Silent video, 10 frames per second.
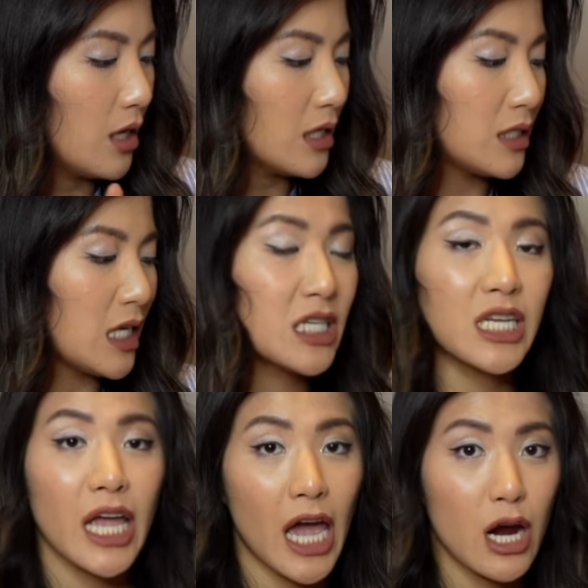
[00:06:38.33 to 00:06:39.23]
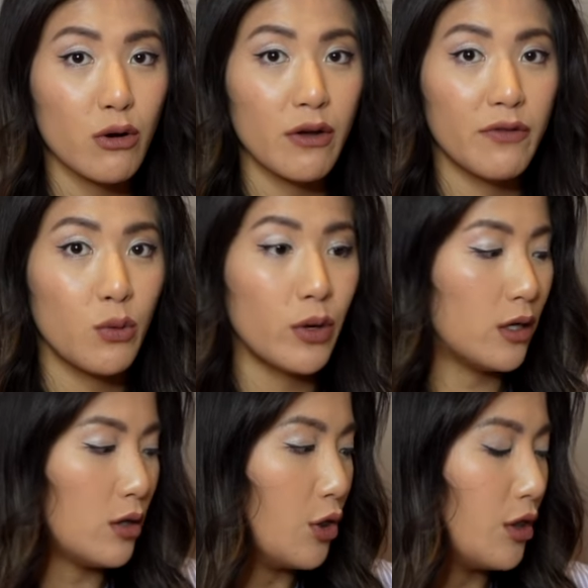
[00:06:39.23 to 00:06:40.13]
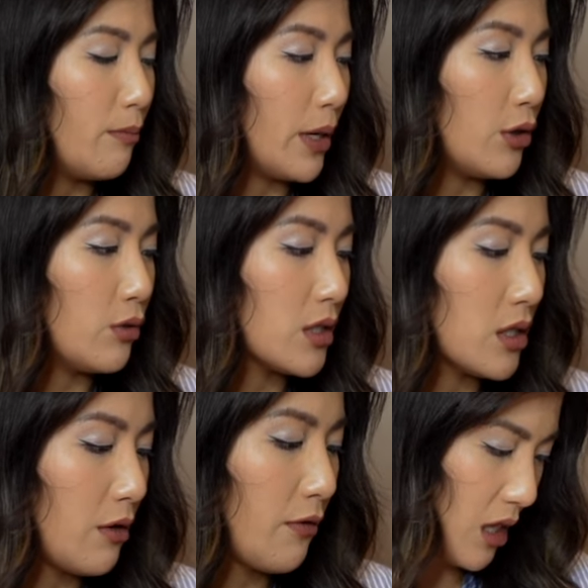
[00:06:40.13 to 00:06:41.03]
seating area, if you will, on the boat.